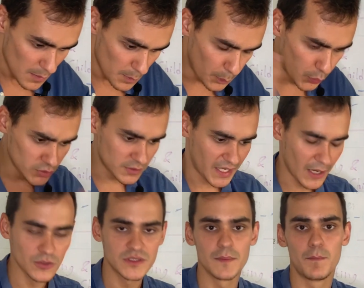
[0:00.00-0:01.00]
put
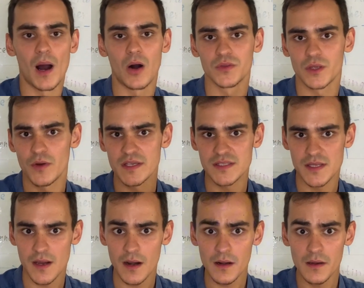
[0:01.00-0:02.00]
healthy boundaries
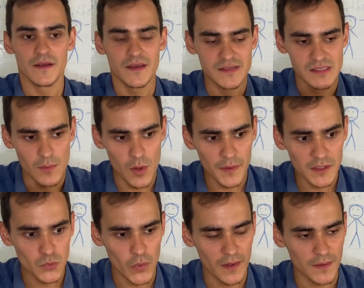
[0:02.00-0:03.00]
there is the
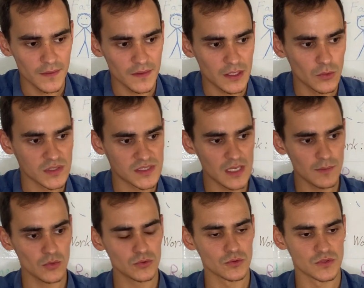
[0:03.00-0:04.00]
moment when he was
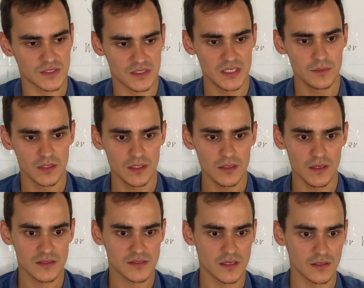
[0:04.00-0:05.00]
able to see me
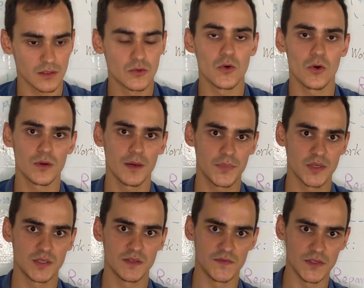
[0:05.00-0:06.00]
as a grown-up
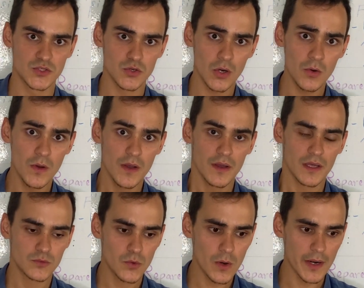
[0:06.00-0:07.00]
individual, and
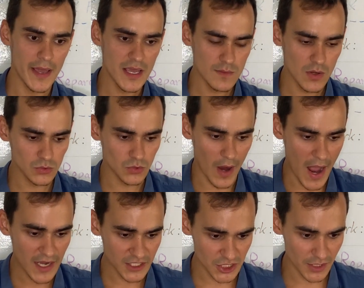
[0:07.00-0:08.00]
we were able to
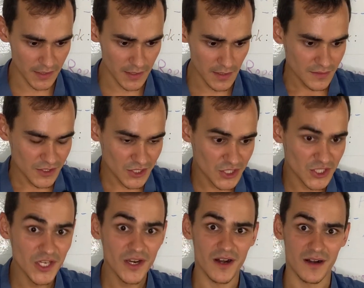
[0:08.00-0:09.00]
actually
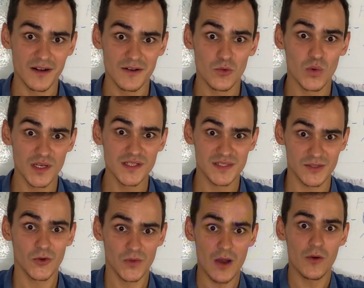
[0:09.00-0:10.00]
share what is
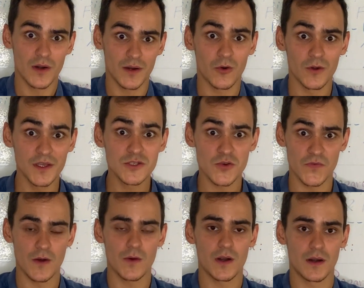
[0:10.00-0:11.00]
on each of
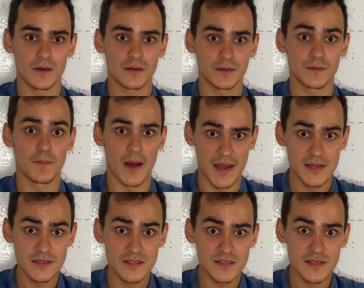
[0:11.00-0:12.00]
our
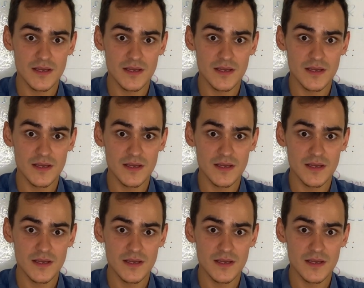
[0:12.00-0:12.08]
minds